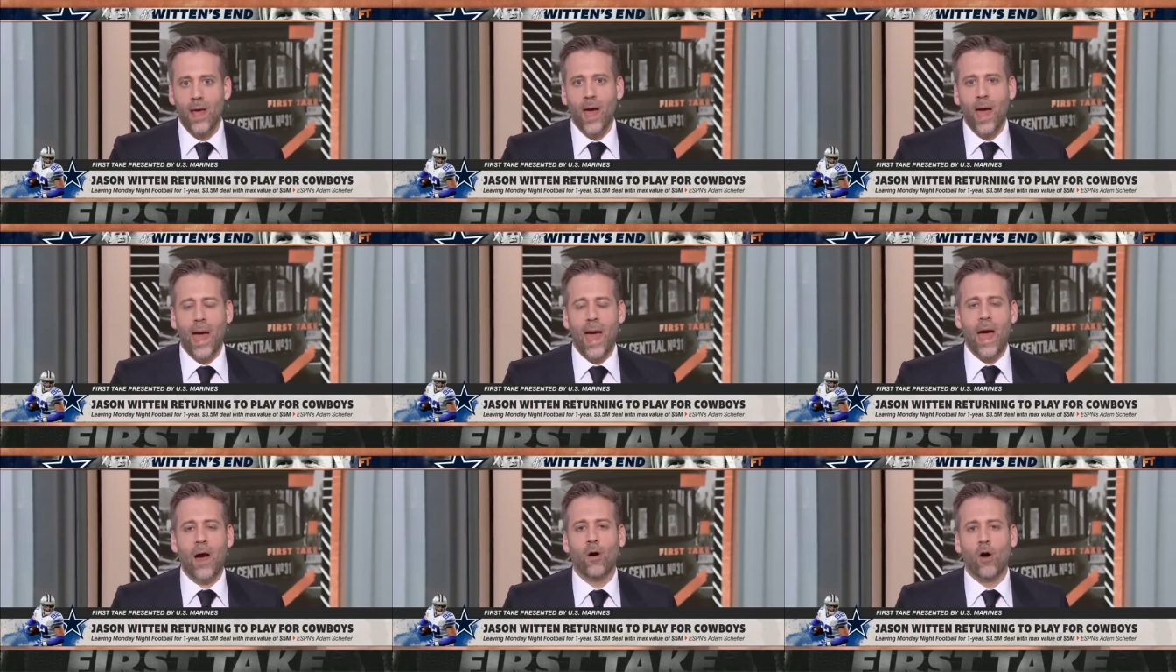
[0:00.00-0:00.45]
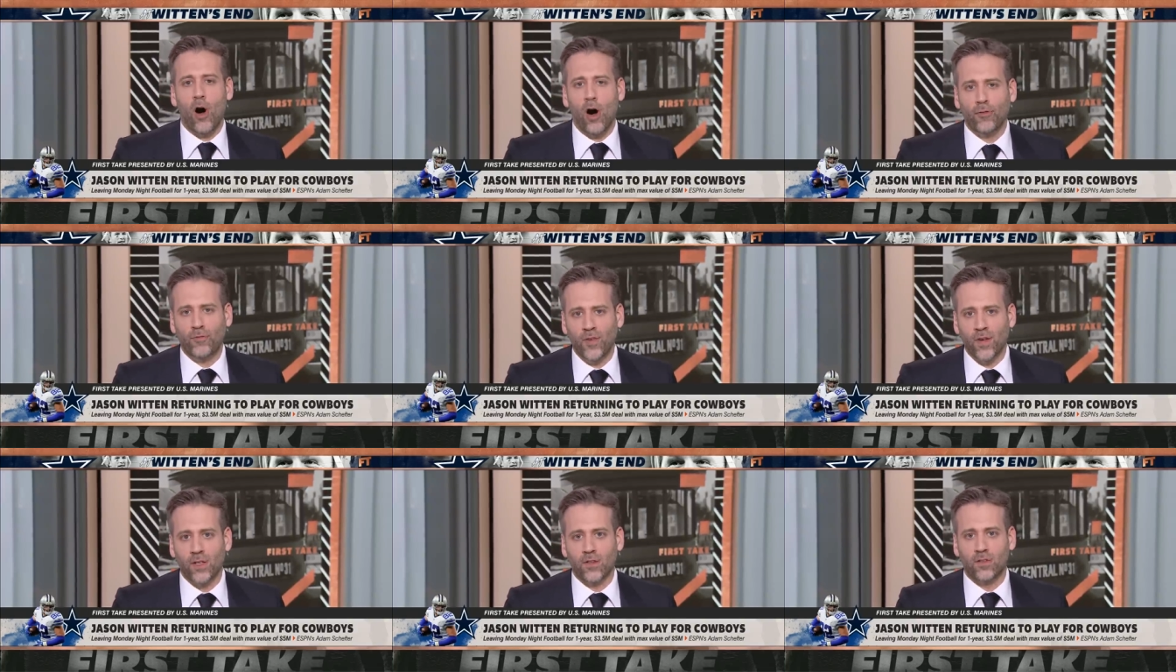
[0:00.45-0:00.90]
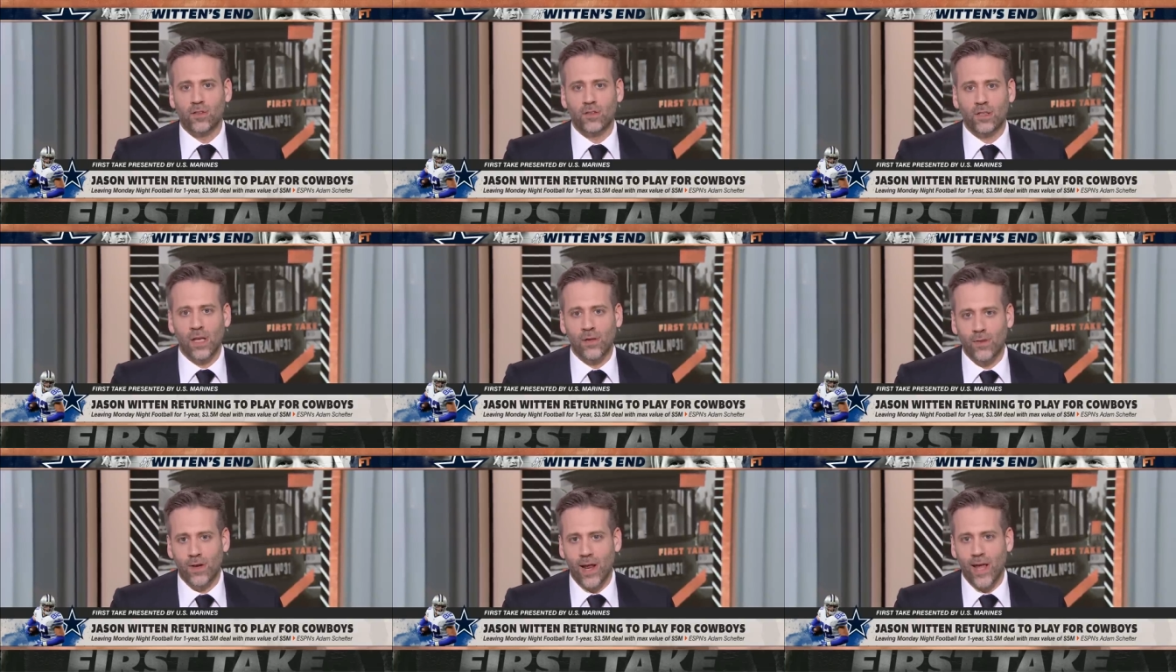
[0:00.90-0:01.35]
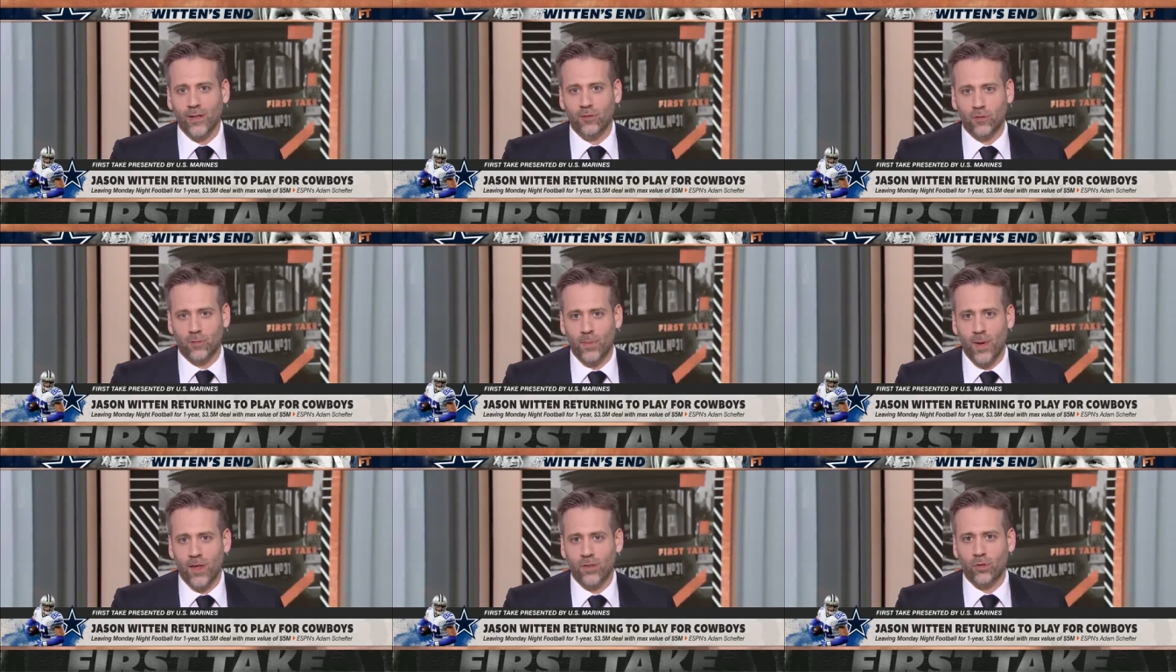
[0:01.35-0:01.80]
How often is Stephen A.
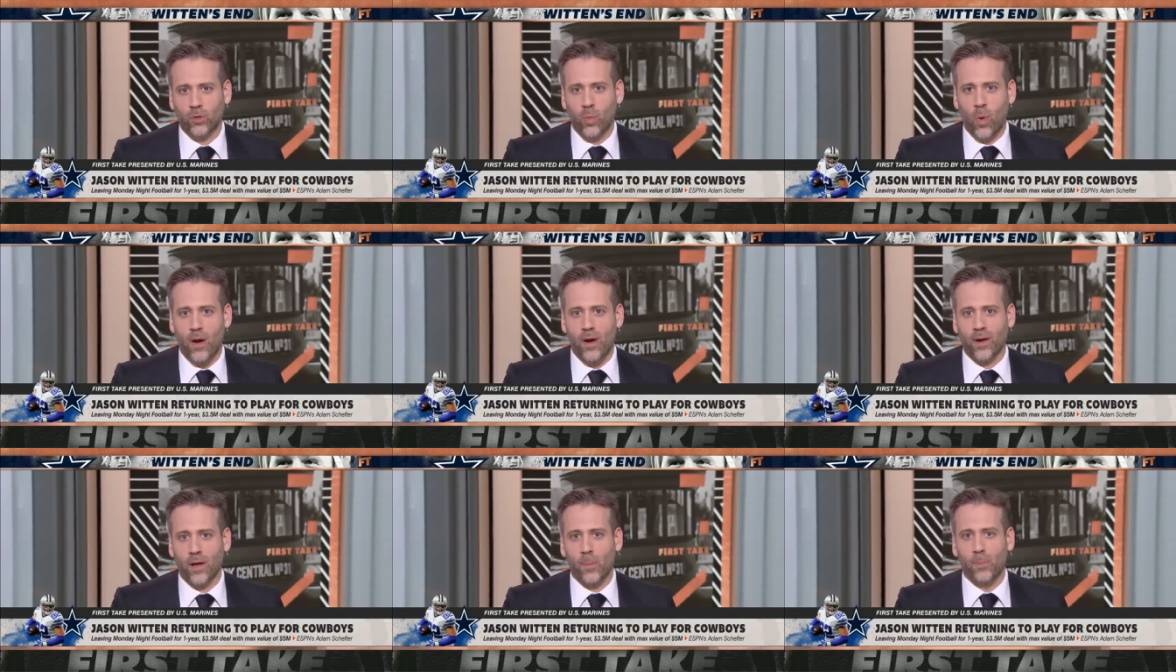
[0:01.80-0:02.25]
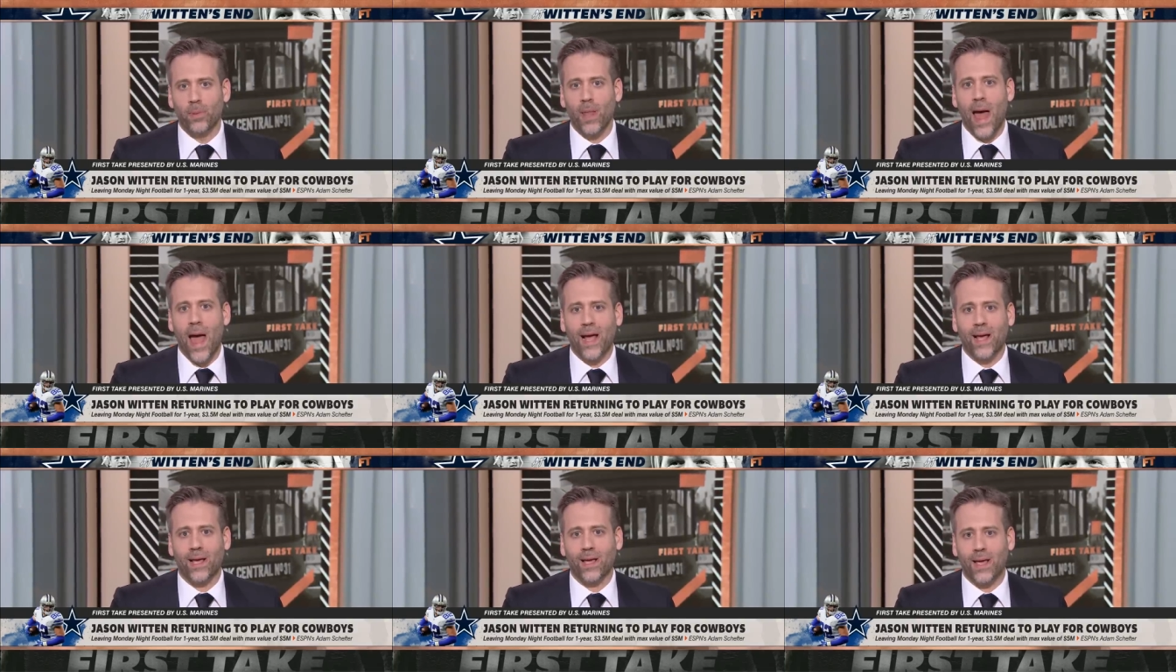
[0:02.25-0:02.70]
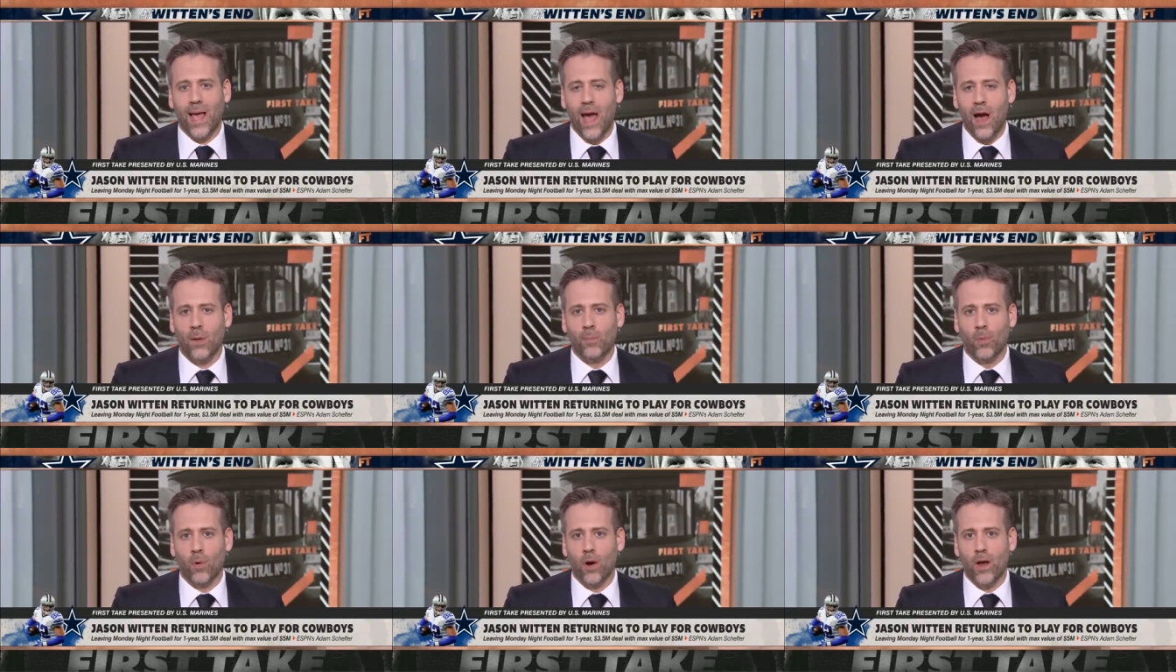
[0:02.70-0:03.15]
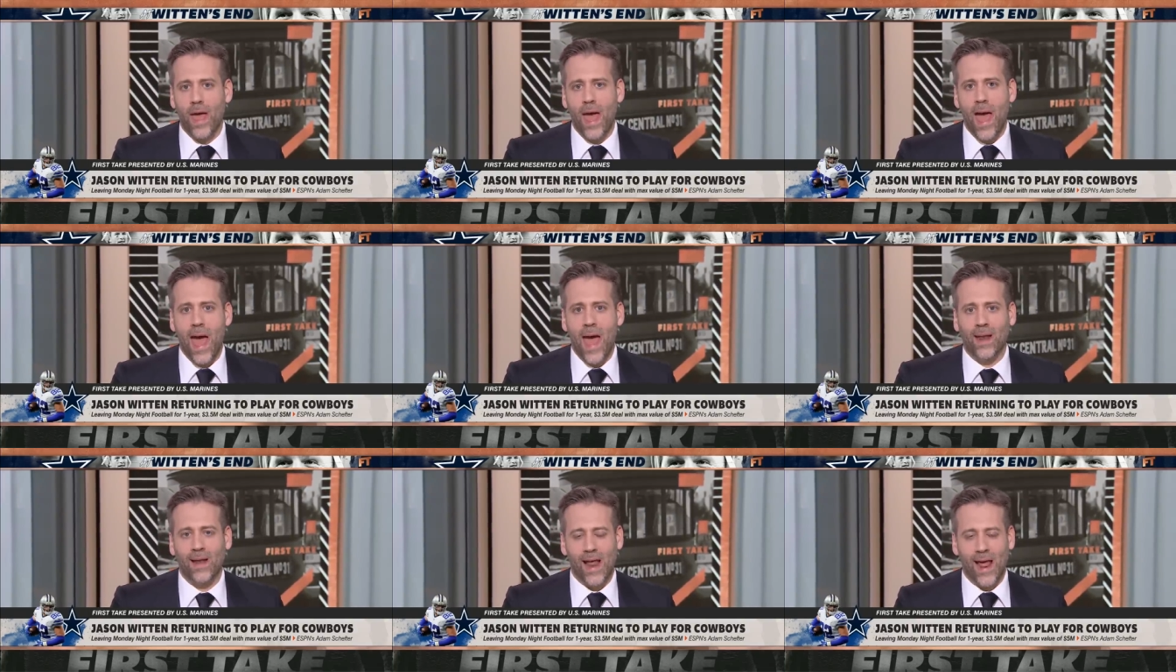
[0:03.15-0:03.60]
Smith wearing a black cowboy
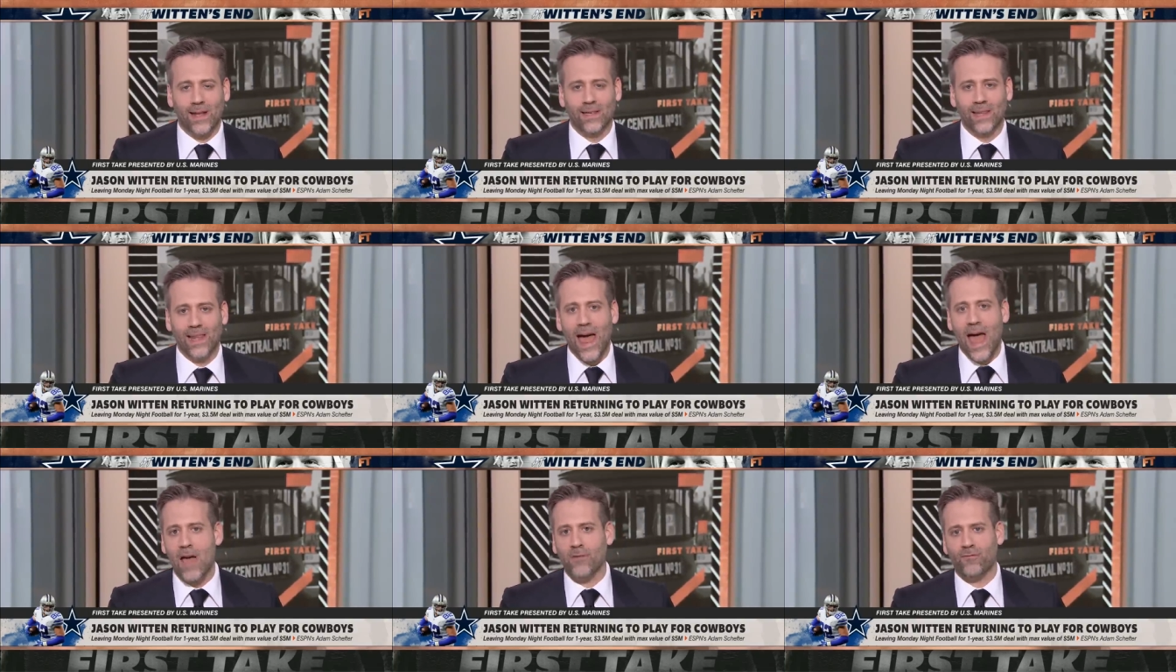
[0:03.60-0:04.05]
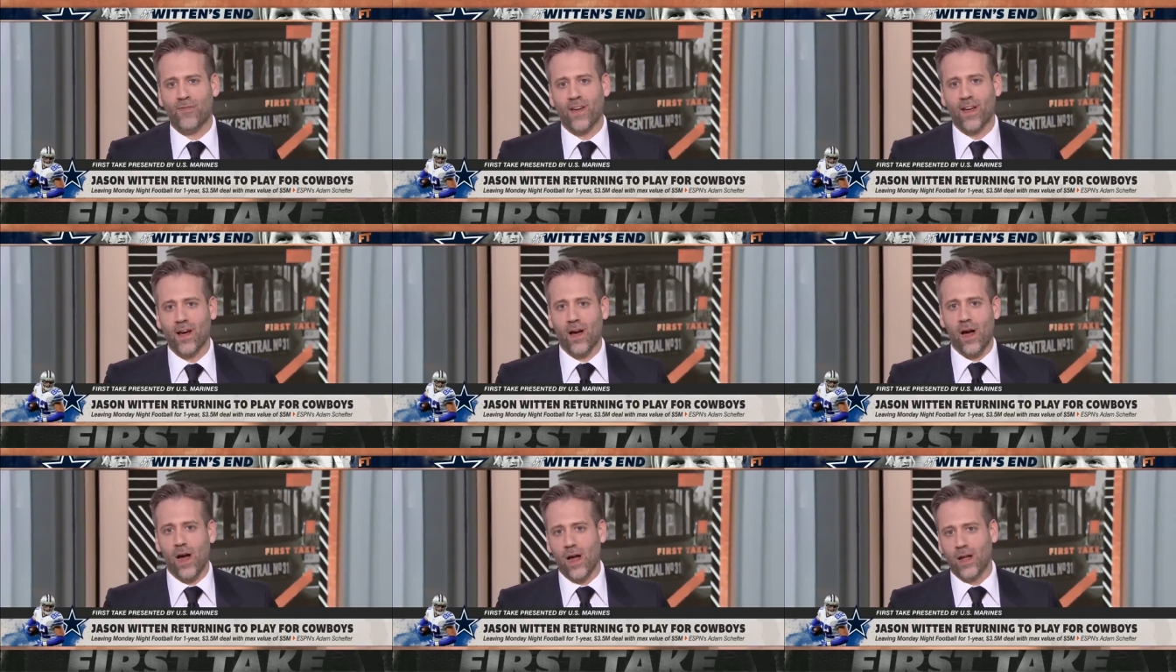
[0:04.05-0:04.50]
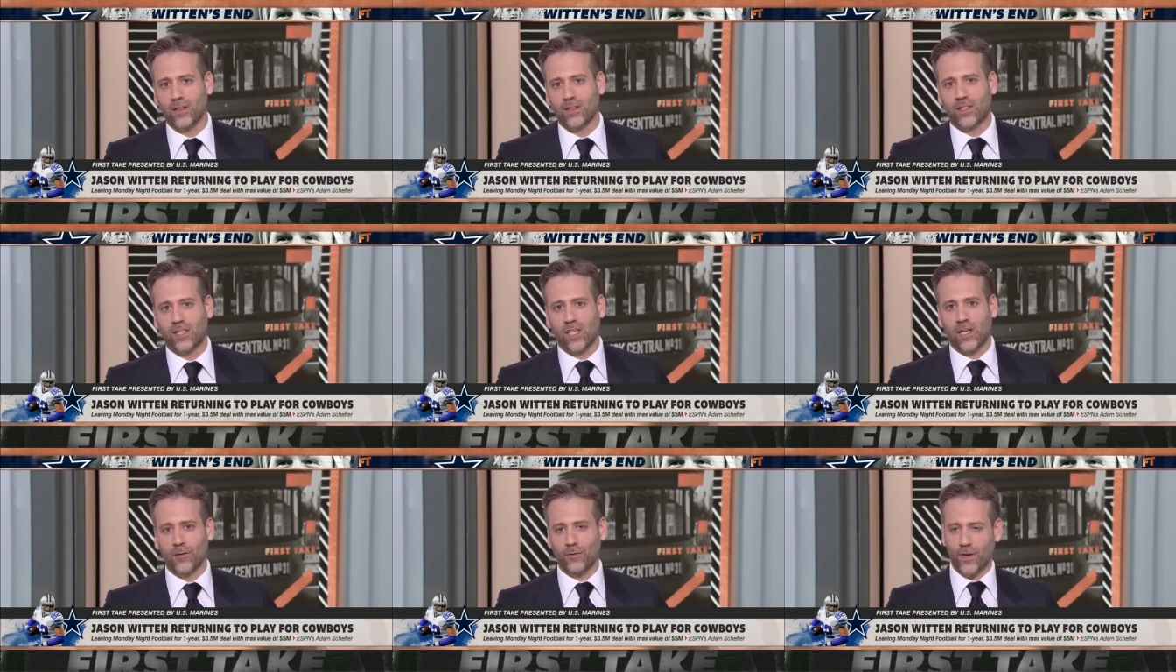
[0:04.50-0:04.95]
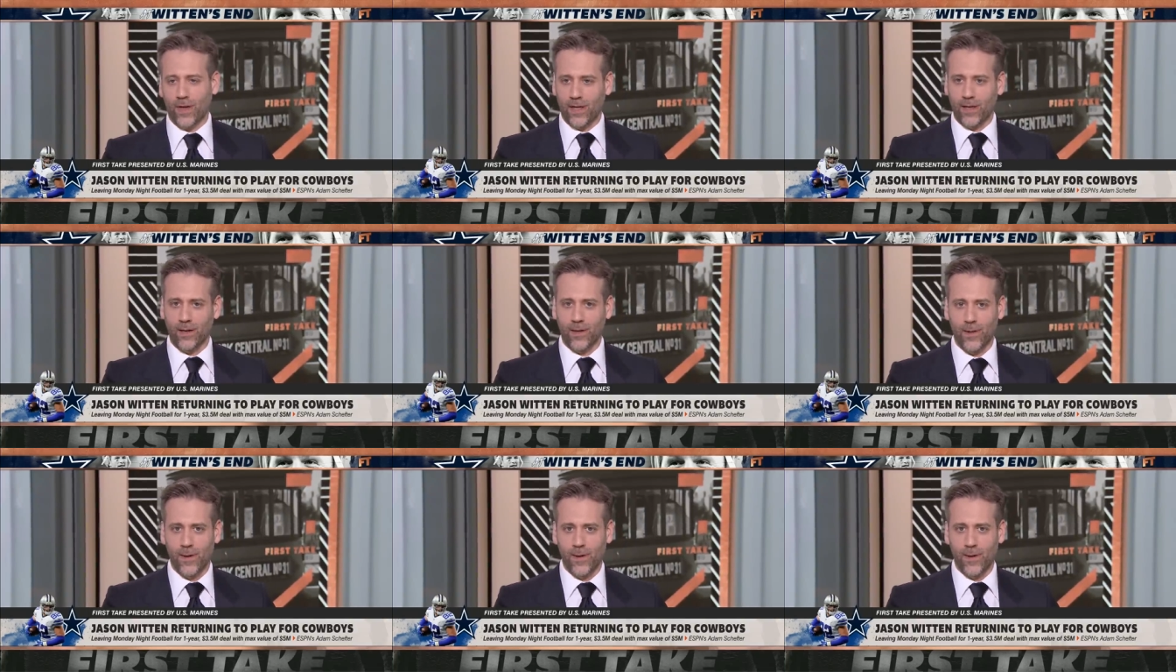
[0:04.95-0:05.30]
hat and laughing on TV?